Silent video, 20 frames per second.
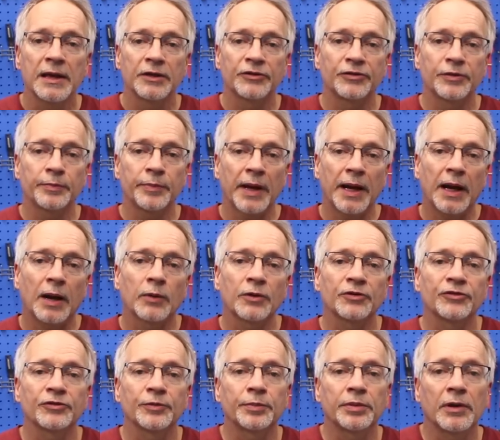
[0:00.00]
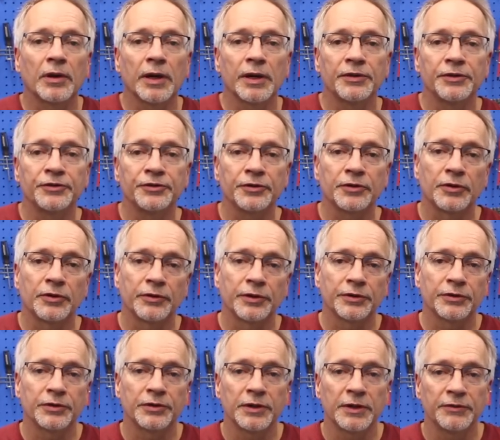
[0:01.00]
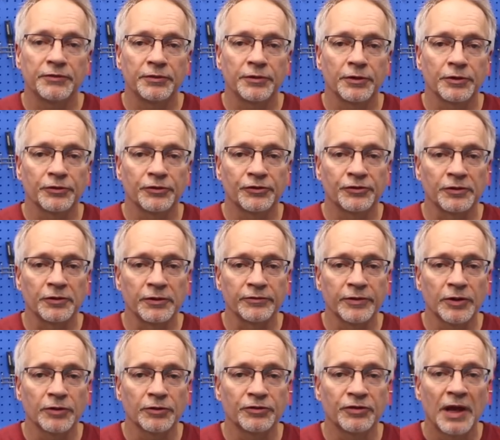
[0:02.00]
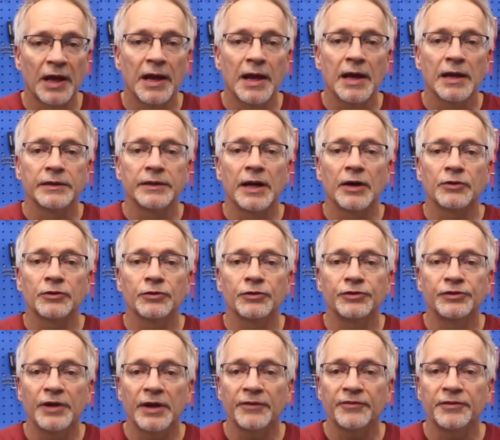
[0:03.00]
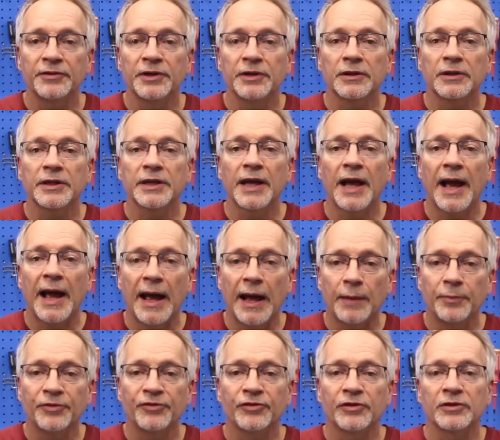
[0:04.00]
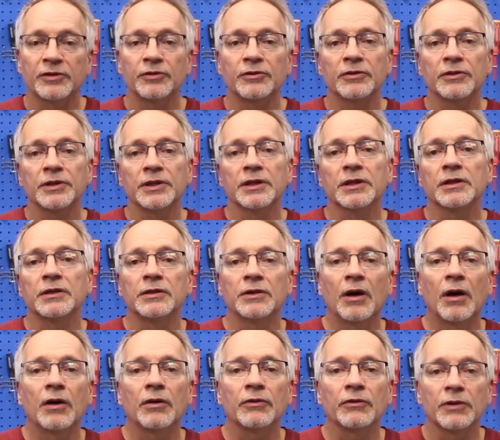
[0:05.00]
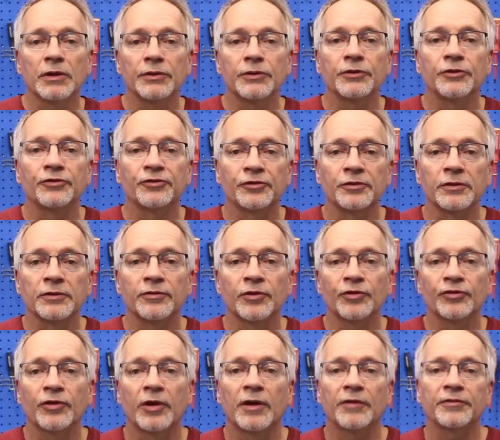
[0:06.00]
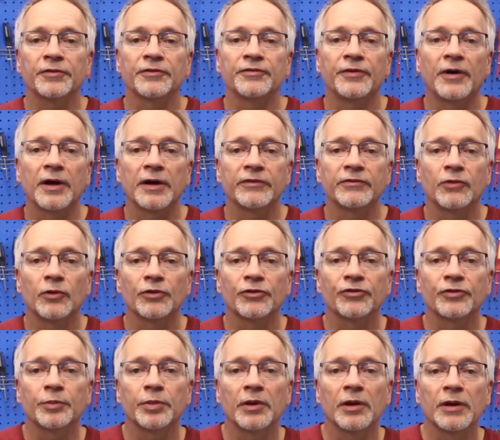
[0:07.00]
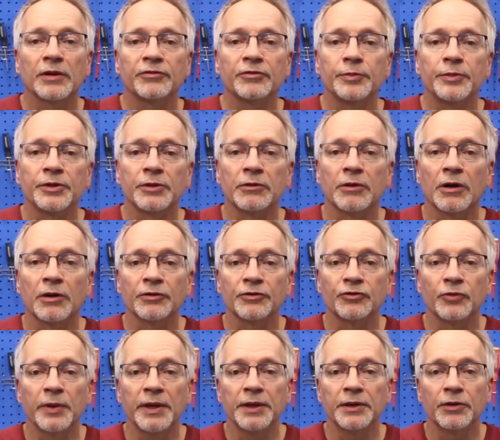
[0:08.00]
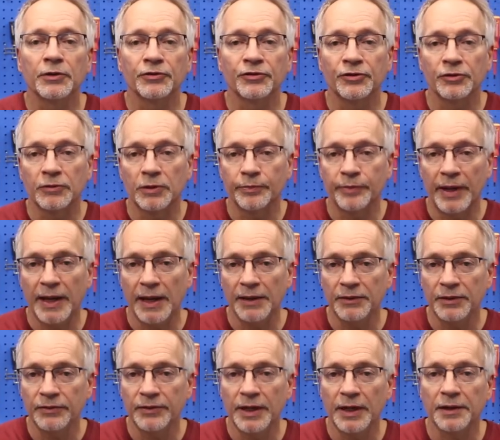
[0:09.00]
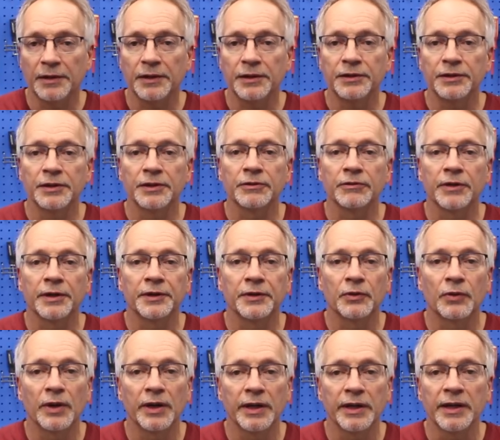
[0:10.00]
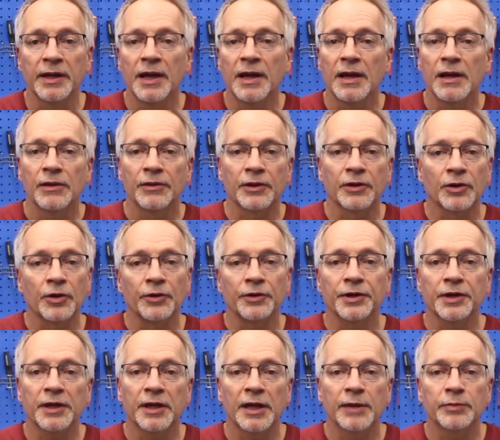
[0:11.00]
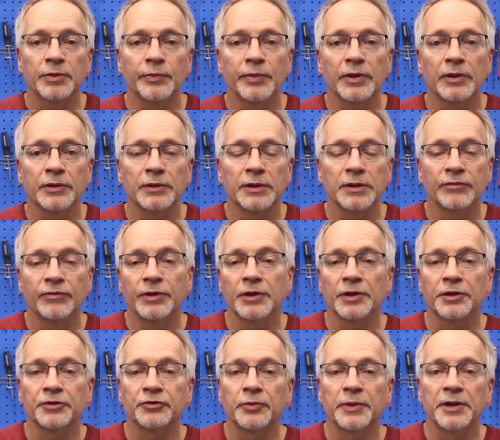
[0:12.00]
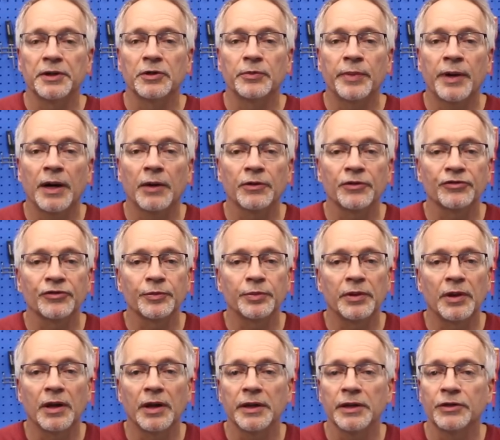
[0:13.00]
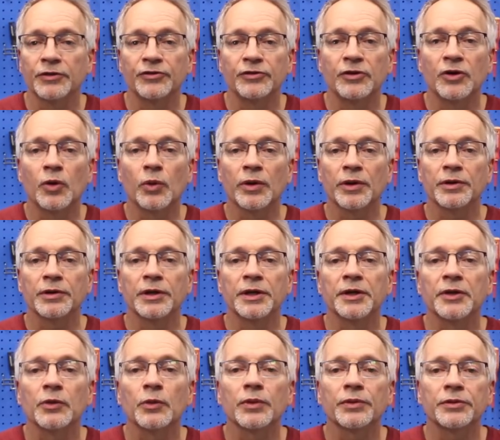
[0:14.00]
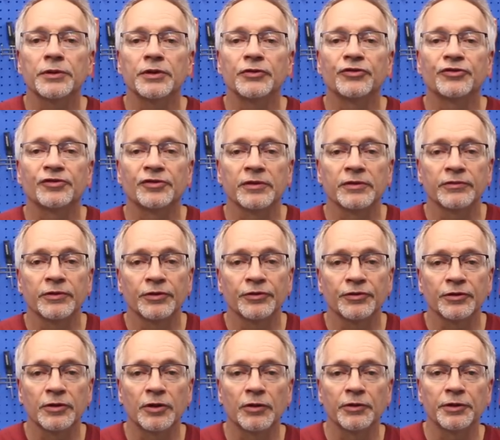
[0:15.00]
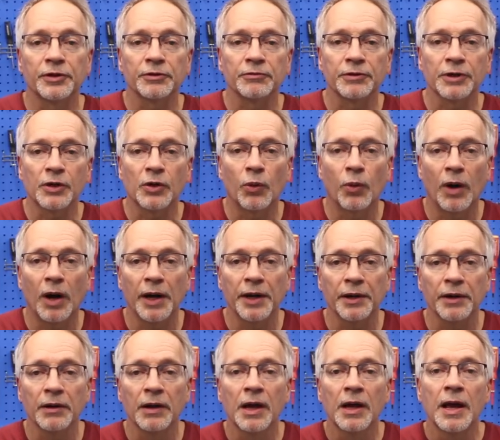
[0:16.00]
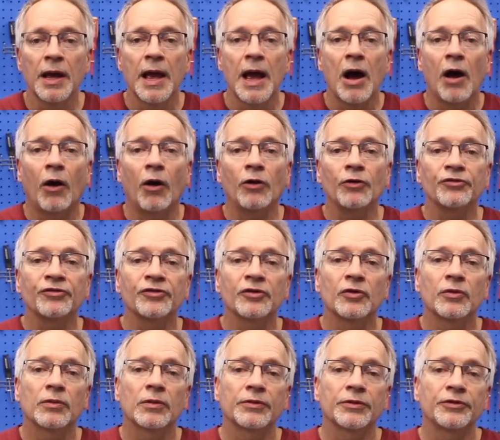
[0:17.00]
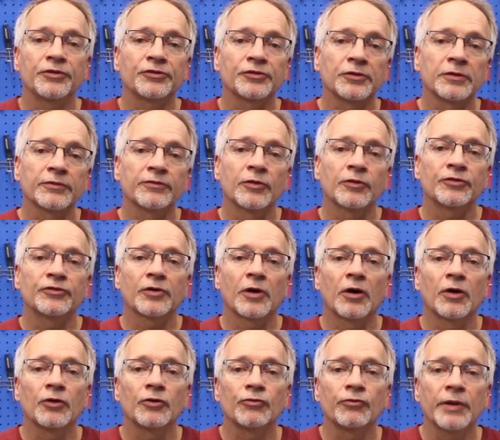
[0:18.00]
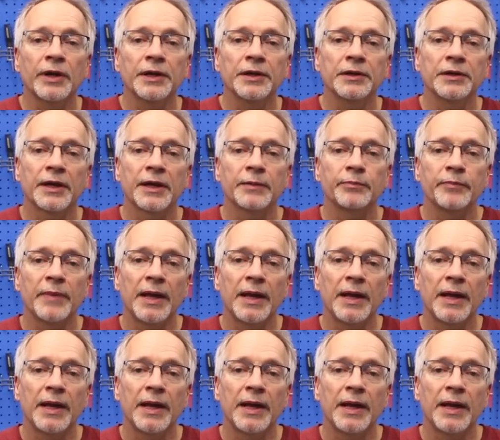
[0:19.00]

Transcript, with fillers: is the power supply that you're going to need for those servos. Now, you definitely, absolutely cannot run the servos off the five volt supply from your Arduino. So abandon that idea right away. The current capability of the Arduino power supply is nowhere near what these servos are going to require. Also, the servos are rated at